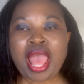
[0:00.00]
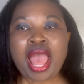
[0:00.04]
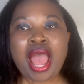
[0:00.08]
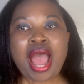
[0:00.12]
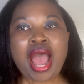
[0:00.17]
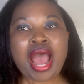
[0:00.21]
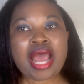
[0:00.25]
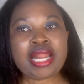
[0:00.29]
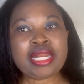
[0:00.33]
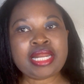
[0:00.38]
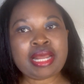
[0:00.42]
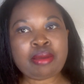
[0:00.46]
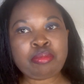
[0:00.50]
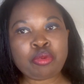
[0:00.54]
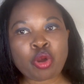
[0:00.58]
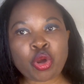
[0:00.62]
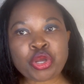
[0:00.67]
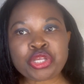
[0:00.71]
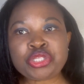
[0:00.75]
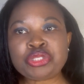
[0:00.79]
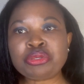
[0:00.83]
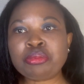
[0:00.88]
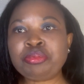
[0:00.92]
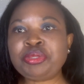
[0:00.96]
And I'm
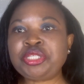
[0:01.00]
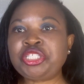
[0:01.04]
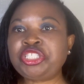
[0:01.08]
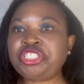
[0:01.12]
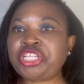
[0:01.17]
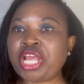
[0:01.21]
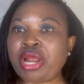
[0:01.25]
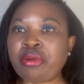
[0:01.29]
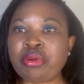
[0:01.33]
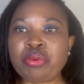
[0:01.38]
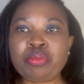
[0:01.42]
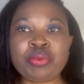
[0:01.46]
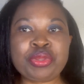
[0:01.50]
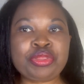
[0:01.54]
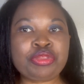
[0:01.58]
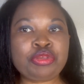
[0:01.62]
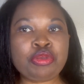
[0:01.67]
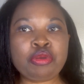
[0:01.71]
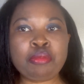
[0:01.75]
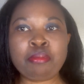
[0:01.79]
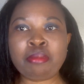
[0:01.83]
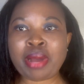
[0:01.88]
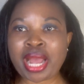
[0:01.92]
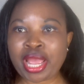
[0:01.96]
going to be sharing with
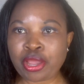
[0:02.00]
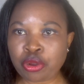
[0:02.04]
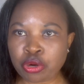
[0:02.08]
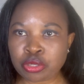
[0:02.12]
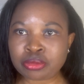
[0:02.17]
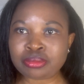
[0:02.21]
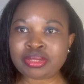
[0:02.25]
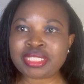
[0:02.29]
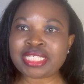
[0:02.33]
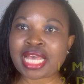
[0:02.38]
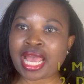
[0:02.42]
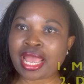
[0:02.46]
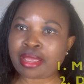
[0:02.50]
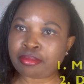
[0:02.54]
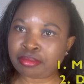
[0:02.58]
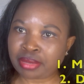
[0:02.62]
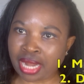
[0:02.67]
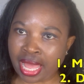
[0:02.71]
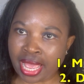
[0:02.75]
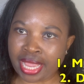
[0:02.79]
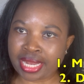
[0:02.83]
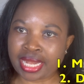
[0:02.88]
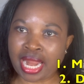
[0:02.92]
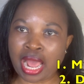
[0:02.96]
you my own
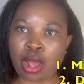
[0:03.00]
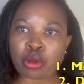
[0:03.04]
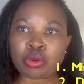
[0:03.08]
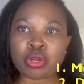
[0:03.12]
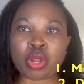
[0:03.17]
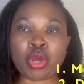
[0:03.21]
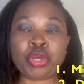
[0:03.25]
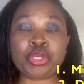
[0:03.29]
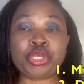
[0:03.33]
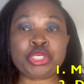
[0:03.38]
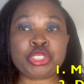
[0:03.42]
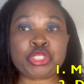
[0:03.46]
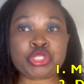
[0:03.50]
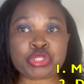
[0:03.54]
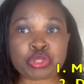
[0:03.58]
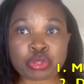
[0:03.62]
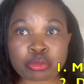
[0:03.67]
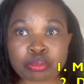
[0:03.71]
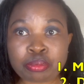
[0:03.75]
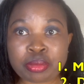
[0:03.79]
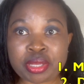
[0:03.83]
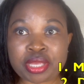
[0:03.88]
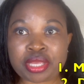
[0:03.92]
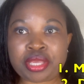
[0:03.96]
timeline, how long it took
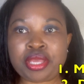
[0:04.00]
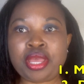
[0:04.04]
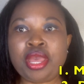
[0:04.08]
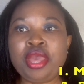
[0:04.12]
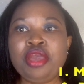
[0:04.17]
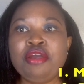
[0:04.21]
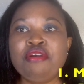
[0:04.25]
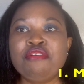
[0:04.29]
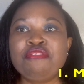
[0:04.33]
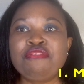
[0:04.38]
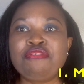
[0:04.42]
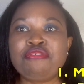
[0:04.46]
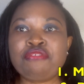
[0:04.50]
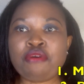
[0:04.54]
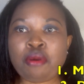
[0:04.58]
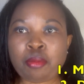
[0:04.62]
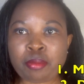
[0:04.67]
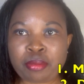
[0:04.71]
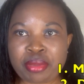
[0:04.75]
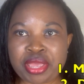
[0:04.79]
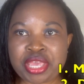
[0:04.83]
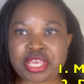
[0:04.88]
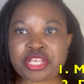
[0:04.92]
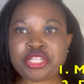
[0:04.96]
me for
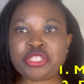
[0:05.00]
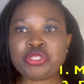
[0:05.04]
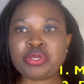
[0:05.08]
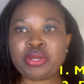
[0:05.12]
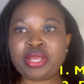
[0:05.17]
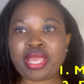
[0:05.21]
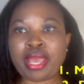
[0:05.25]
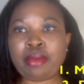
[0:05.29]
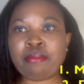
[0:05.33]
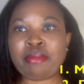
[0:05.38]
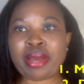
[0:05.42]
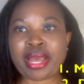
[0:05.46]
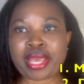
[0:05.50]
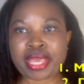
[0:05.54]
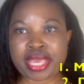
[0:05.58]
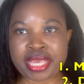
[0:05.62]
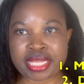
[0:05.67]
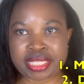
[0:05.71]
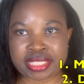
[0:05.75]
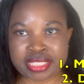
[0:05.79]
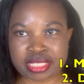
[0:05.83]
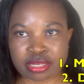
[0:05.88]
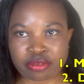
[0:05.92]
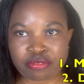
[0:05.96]
me to get my
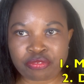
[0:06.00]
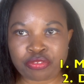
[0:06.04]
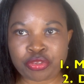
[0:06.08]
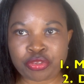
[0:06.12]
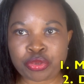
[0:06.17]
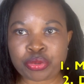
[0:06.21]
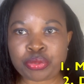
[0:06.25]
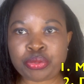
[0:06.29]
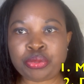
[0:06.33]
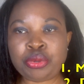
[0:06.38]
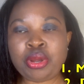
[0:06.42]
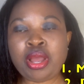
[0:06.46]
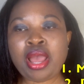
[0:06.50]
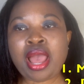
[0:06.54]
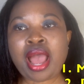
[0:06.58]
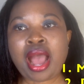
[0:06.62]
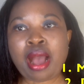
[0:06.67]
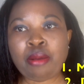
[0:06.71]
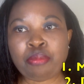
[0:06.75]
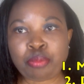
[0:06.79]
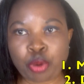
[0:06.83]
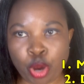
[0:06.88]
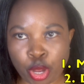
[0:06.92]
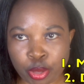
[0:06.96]
interview
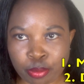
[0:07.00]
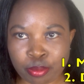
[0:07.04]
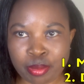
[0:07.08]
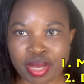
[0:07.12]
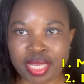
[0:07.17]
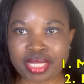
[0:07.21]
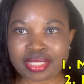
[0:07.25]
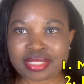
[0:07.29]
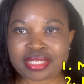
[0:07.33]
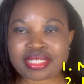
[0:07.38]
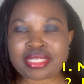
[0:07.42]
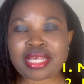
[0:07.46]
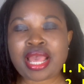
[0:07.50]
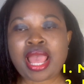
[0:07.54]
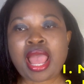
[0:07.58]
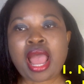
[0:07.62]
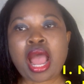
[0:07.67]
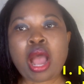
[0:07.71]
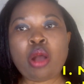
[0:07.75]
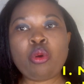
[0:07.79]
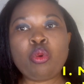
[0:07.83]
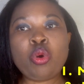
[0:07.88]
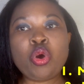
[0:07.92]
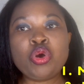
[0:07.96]
appointment.
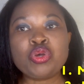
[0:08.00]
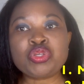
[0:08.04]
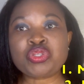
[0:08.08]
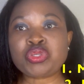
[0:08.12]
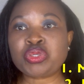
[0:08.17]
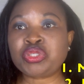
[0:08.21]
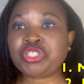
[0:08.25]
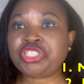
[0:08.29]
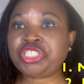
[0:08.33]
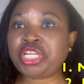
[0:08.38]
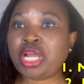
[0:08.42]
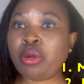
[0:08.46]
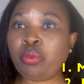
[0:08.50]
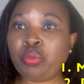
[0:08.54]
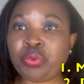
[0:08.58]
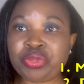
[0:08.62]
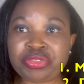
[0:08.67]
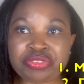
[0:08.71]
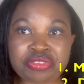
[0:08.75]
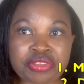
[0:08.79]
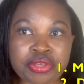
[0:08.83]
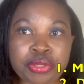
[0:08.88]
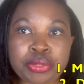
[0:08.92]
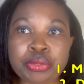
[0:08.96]
I will also share
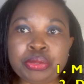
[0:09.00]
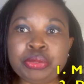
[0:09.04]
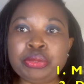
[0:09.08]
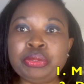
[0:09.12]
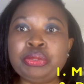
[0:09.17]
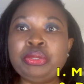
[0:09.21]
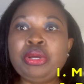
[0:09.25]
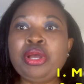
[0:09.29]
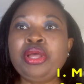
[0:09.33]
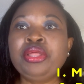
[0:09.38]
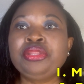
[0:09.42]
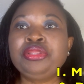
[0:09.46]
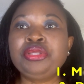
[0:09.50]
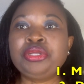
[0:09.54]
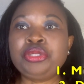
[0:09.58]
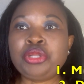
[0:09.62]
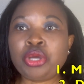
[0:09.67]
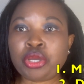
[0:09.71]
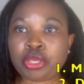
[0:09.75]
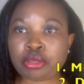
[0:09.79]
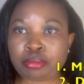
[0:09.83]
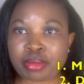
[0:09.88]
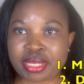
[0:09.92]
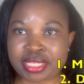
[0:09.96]
with you the
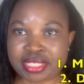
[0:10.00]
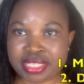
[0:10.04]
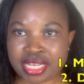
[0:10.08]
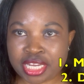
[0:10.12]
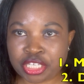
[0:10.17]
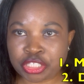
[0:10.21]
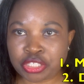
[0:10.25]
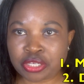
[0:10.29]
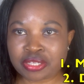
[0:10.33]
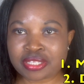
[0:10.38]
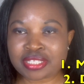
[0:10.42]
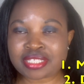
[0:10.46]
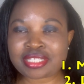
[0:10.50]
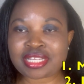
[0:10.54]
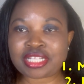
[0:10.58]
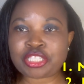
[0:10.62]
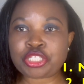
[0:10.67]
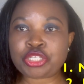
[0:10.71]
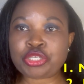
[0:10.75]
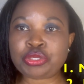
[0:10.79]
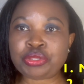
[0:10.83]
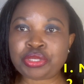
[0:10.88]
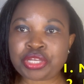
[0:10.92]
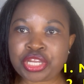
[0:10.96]
documentations that
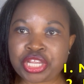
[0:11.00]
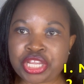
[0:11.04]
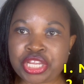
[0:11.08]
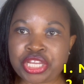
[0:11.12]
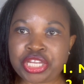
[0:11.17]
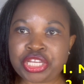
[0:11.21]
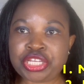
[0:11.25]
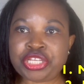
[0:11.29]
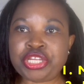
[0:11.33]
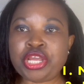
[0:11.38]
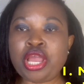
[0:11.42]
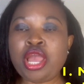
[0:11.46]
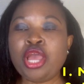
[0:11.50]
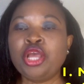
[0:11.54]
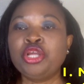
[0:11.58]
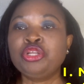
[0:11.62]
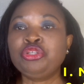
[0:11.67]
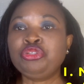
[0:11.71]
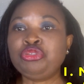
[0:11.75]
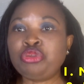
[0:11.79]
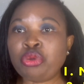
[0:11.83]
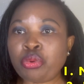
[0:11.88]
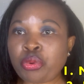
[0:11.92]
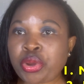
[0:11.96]
you need
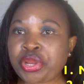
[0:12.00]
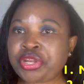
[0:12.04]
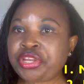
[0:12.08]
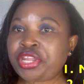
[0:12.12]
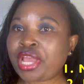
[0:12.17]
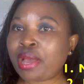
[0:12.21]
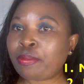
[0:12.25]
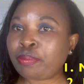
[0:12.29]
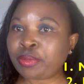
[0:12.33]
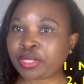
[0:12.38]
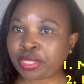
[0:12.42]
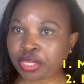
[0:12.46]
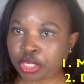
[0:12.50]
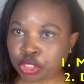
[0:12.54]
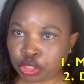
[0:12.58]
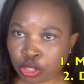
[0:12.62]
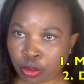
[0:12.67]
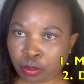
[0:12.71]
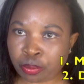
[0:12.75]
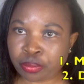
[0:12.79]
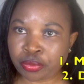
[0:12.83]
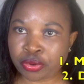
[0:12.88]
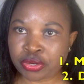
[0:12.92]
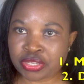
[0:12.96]
during the application
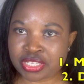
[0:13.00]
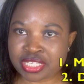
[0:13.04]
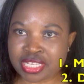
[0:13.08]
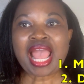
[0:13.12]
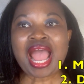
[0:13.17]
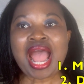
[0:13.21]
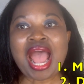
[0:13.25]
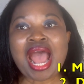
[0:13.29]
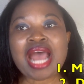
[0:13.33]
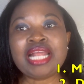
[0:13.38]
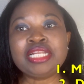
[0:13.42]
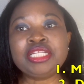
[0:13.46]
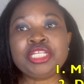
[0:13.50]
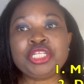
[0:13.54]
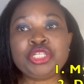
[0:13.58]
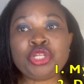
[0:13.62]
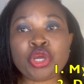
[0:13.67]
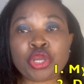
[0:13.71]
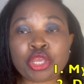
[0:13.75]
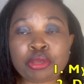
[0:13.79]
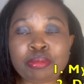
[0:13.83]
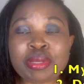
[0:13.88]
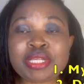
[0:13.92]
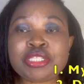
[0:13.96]
process and the
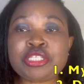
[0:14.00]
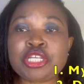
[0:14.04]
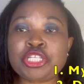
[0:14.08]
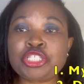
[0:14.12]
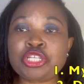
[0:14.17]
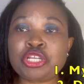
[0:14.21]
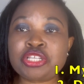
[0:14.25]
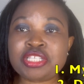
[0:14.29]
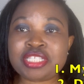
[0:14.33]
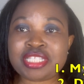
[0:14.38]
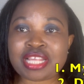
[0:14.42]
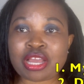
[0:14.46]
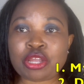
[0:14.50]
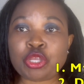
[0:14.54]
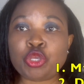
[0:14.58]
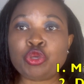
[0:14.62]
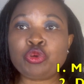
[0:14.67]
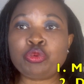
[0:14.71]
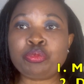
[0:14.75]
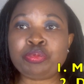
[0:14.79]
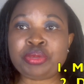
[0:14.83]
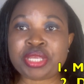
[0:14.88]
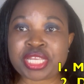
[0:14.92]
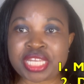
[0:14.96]
documentations that you'll
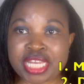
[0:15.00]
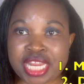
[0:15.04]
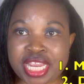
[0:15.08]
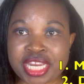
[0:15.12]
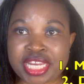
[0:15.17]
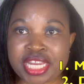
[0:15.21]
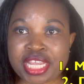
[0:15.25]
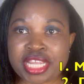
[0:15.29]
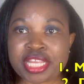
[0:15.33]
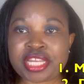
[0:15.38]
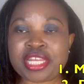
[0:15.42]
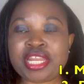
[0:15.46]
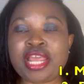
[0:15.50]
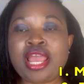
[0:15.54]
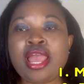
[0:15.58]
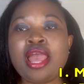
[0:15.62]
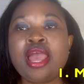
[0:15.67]
be needing